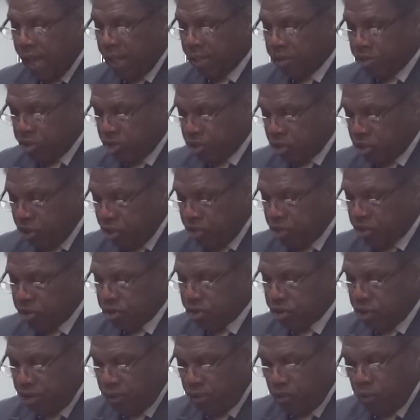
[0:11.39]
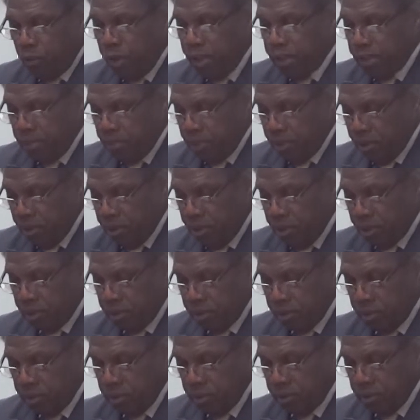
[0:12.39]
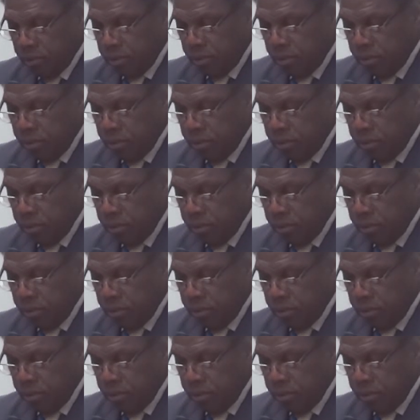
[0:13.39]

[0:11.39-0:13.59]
at the Church of Wittenberg.